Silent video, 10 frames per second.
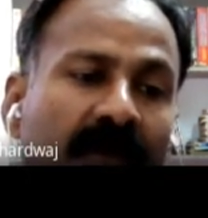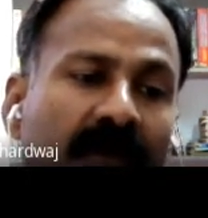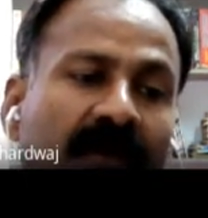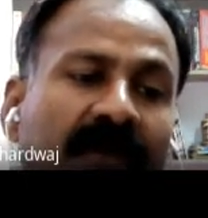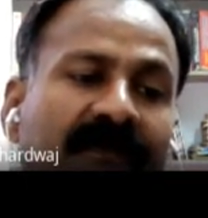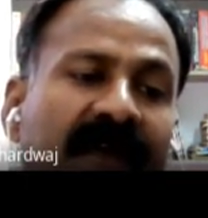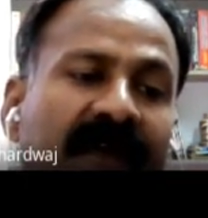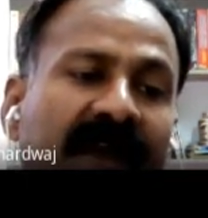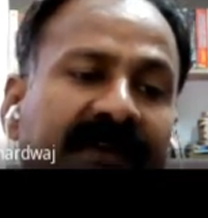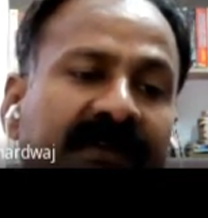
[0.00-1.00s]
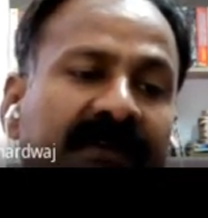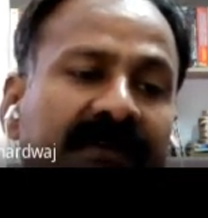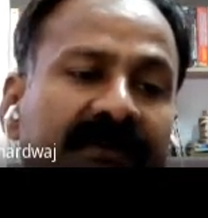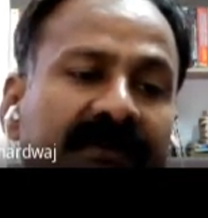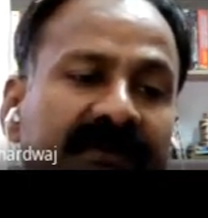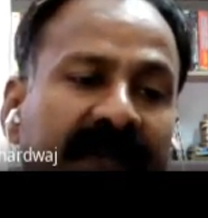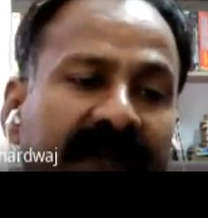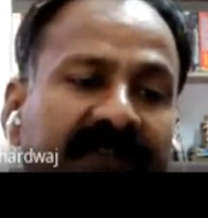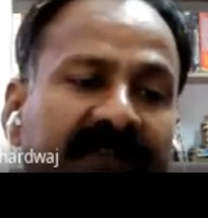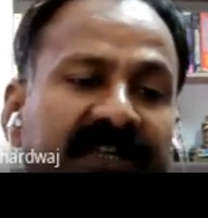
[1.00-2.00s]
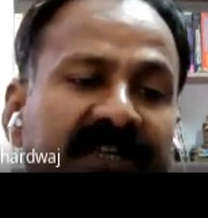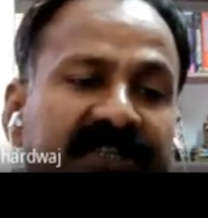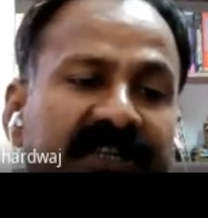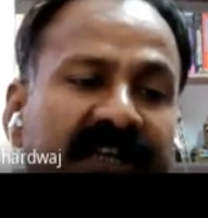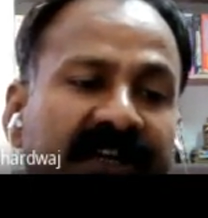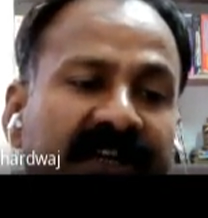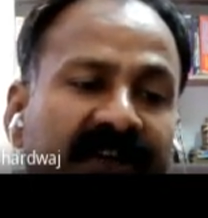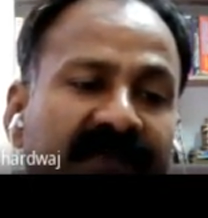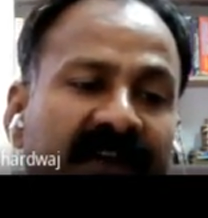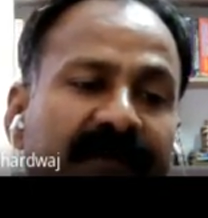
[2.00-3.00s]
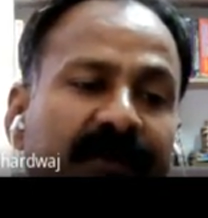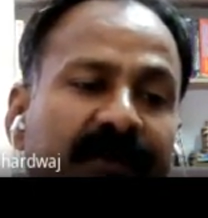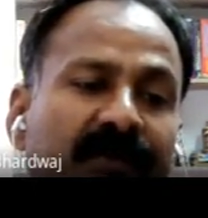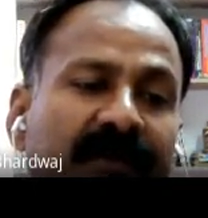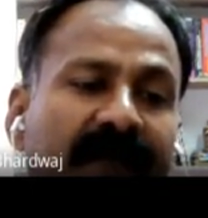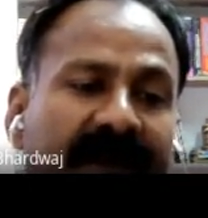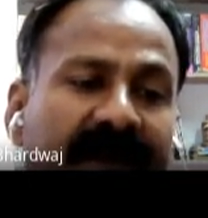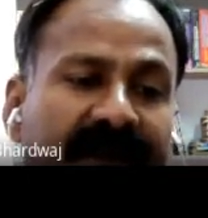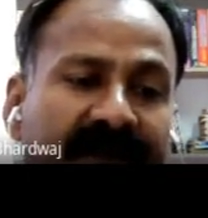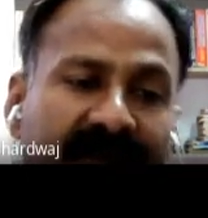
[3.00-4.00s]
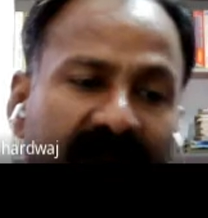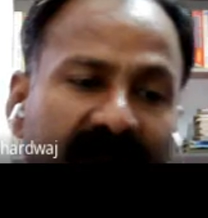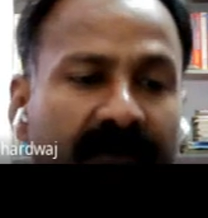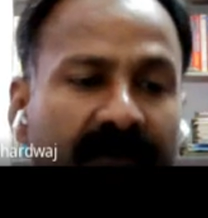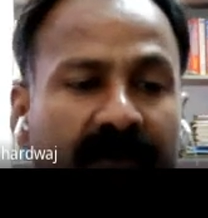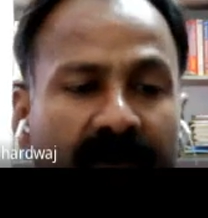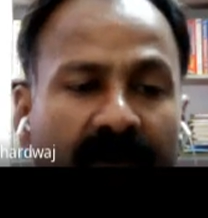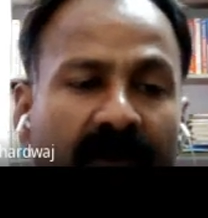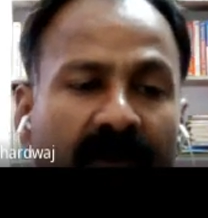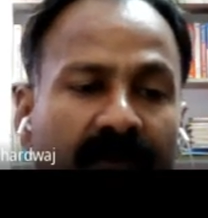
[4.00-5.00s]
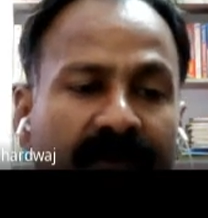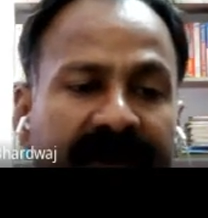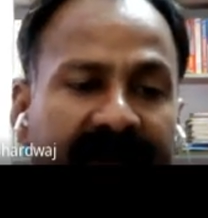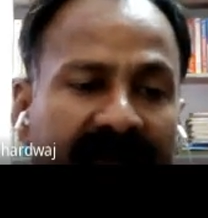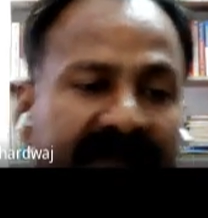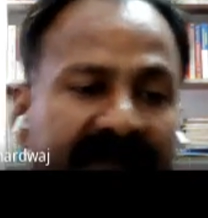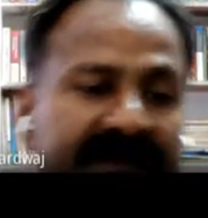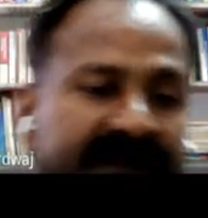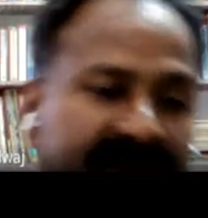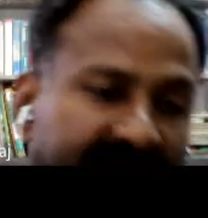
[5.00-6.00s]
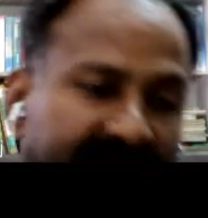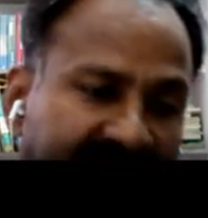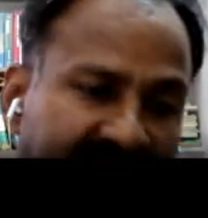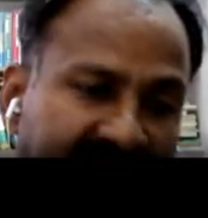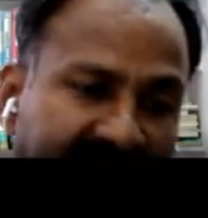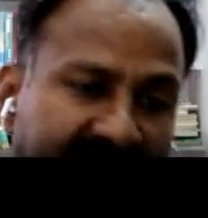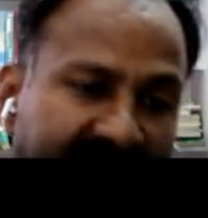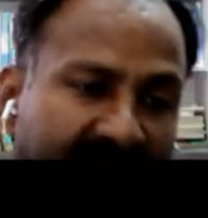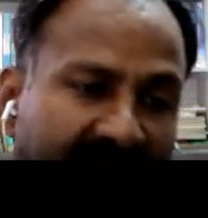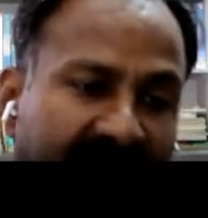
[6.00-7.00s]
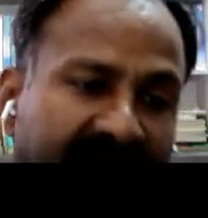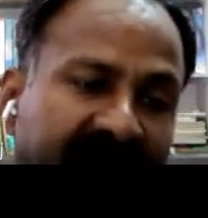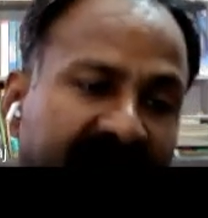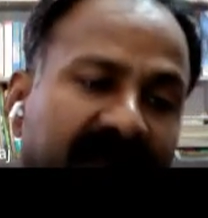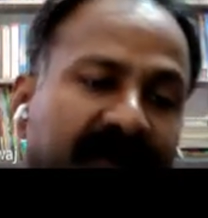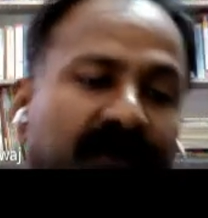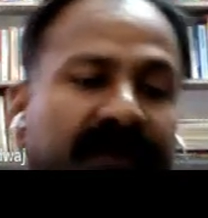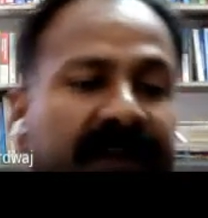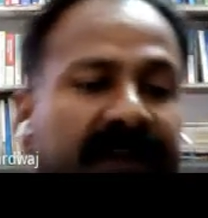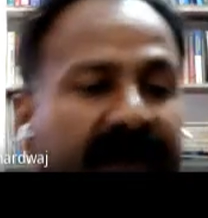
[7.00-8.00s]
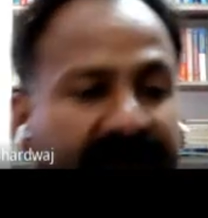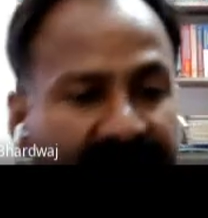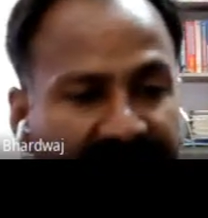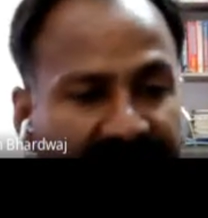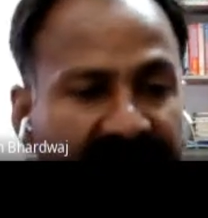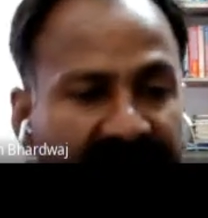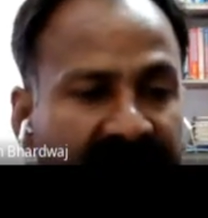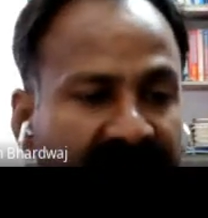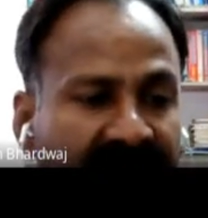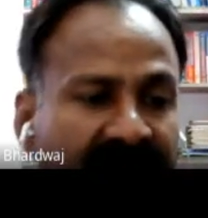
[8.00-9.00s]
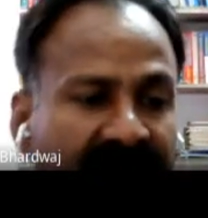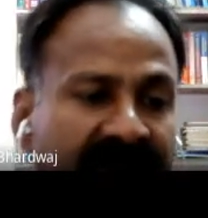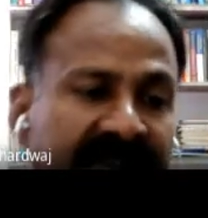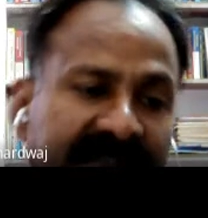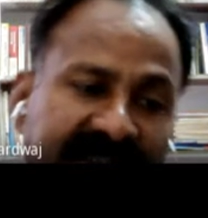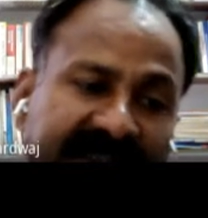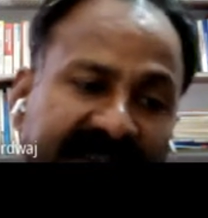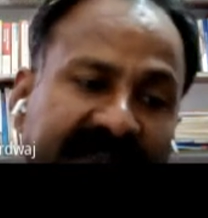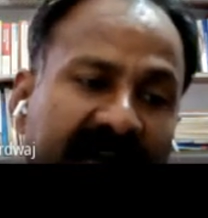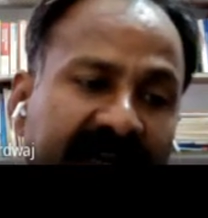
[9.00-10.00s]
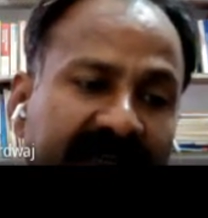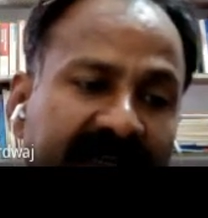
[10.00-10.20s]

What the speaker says: The fact that a changing electric field produces a magnetic field, whereas changing magnetic field produces an electric field, suggests that